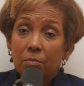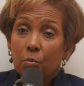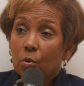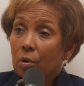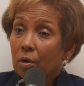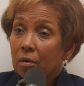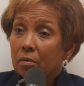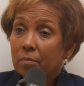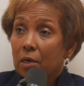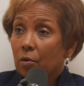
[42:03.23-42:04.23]

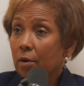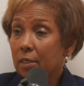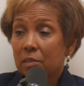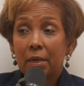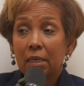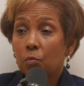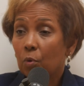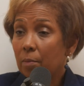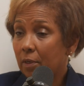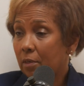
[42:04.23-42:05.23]
more minorities, men and
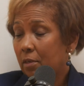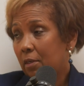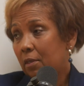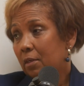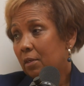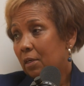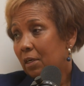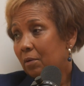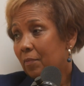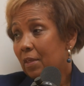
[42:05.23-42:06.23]
women,
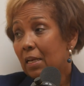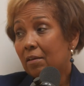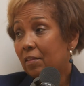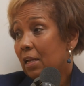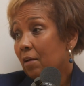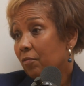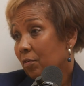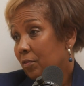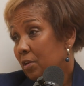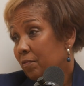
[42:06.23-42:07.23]
than
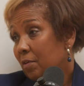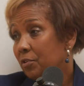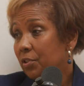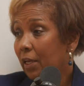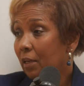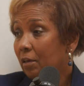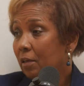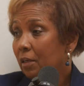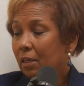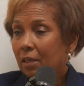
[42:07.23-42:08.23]
you've ever seen.
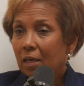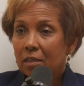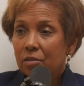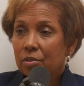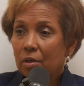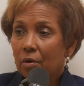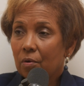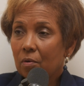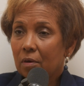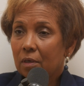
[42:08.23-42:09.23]
And
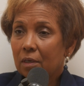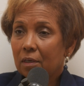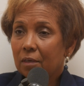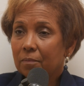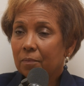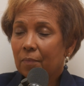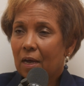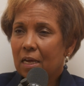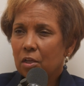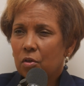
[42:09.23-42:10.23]
so
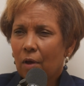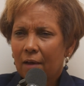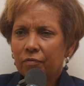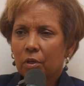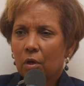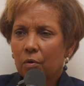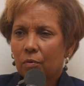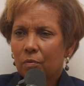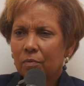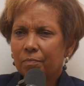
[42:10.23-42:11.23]
you have to
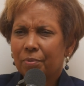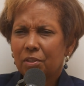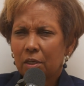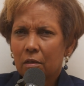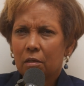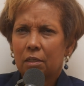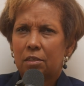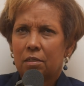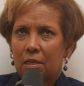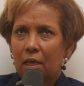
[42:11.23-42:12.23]
go, particularly
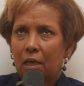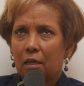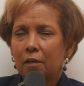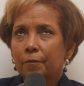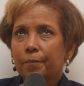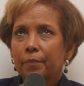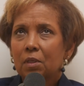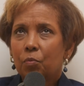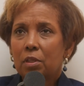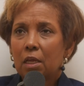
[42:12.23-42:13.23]
today,
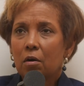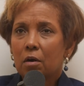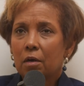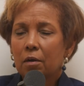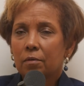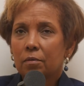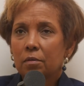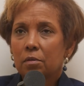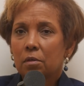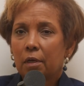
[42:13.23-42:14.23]
when there are
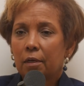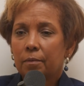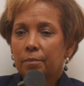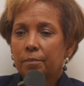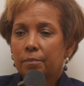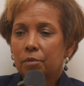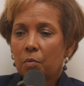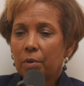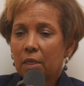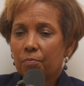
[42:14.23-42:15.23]

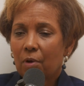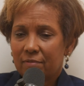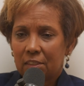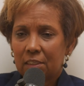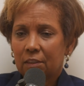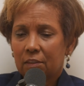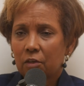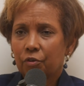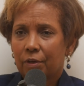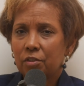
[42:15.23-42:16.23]
so many private
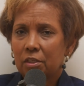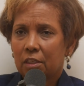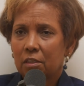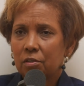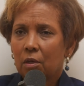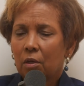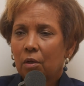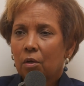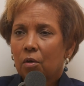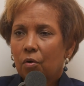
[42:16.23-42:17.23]
sector entities
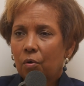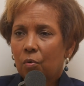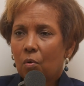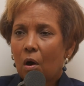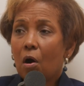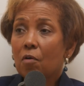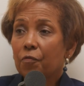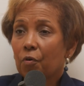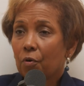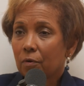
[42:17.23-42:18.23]
who
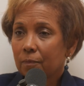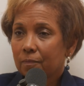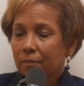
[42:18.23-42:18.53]
offer